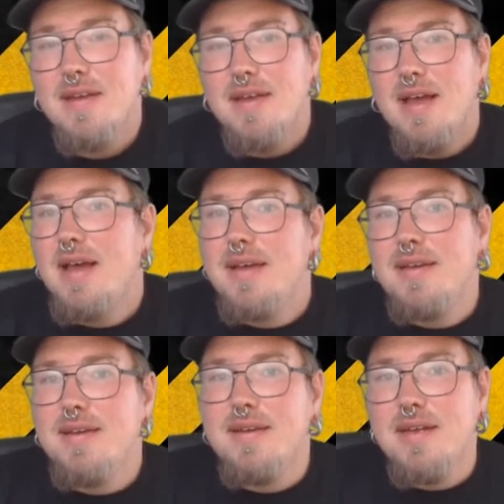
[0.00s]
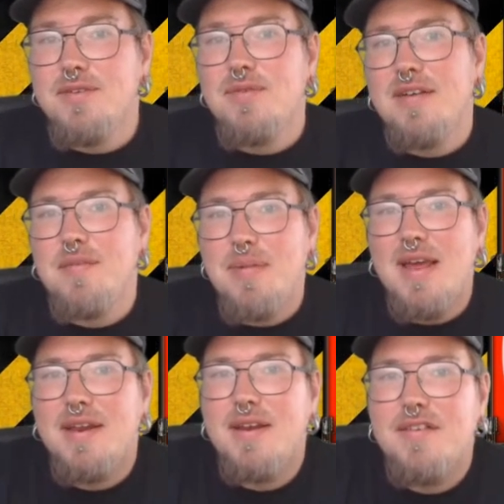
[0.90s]
I do have a
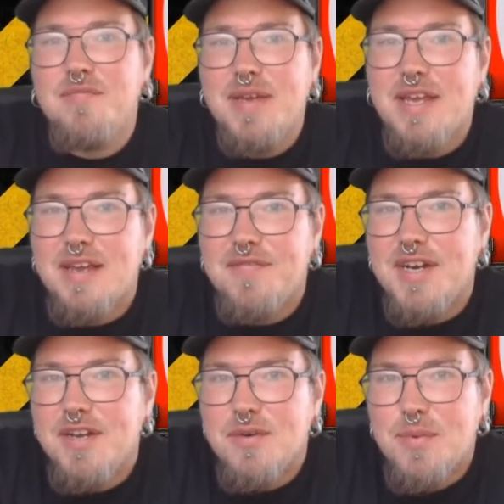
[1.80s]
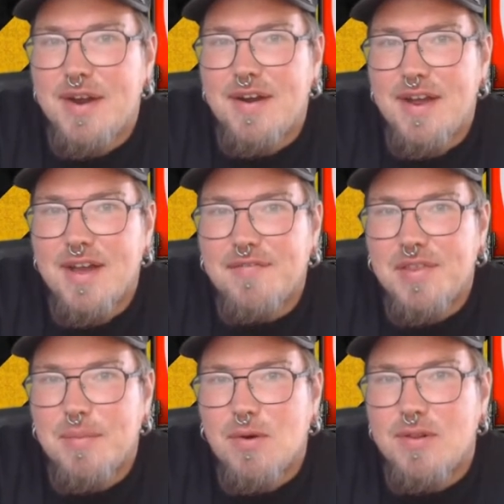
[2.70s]
plan of making a video where I have
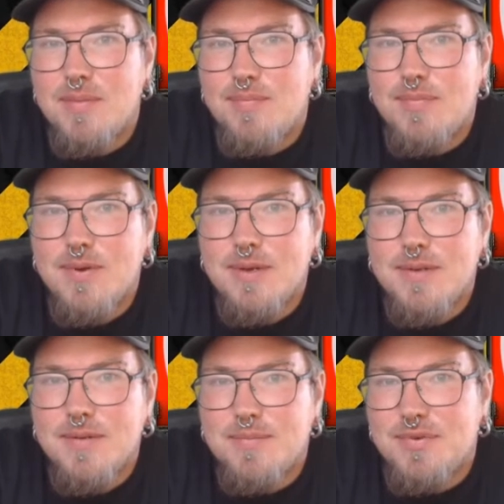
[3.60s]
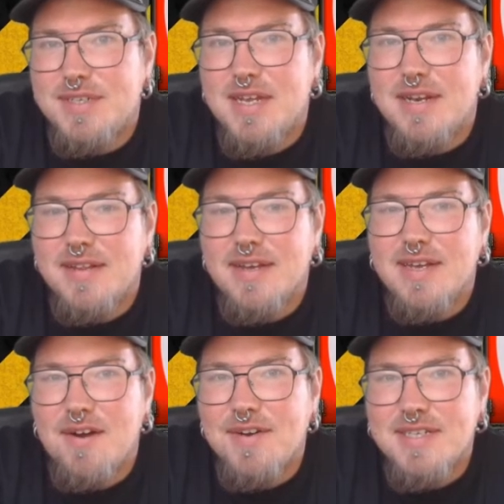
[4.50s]
them all presenting their
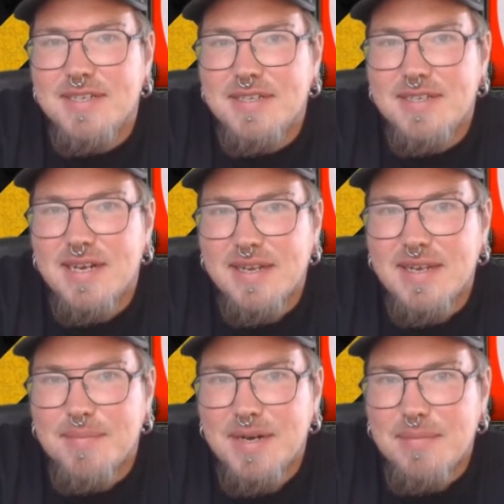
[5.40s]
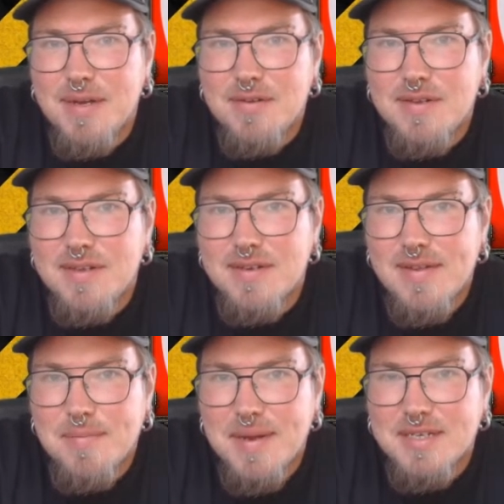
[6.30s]
characters, telling a bit about
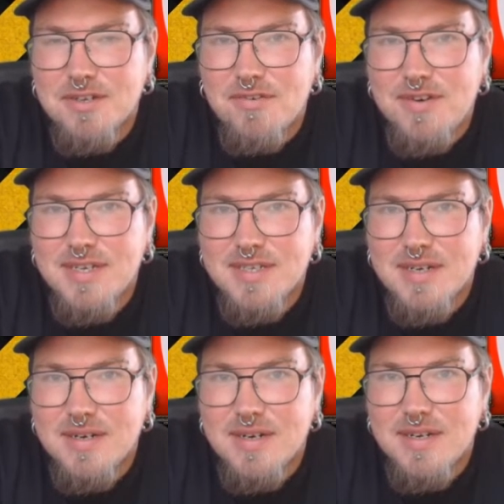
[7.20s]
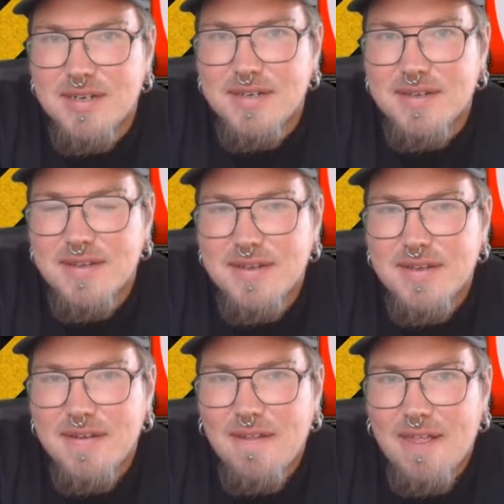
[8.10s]
their backstories
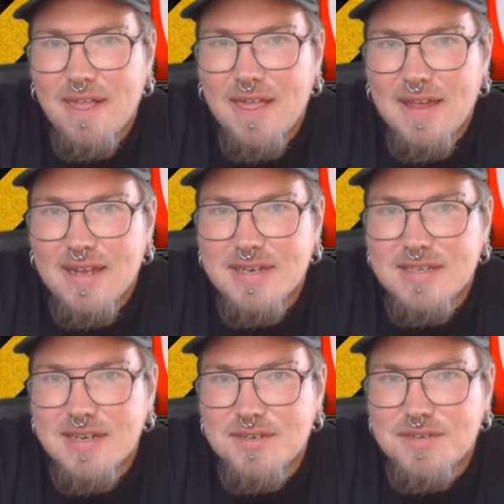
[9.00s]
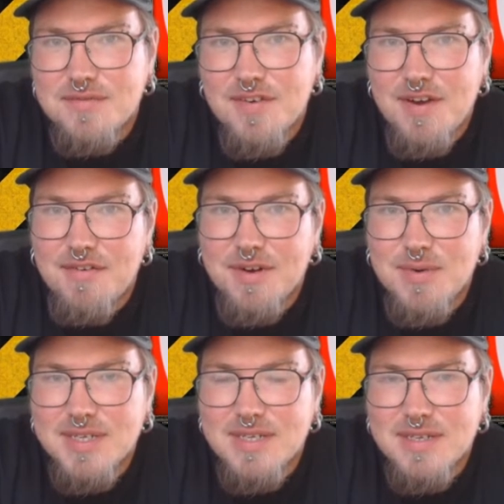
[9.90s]
and such for errand
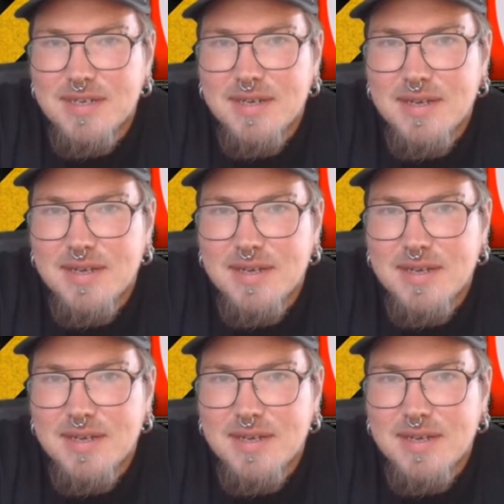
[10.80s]
quest.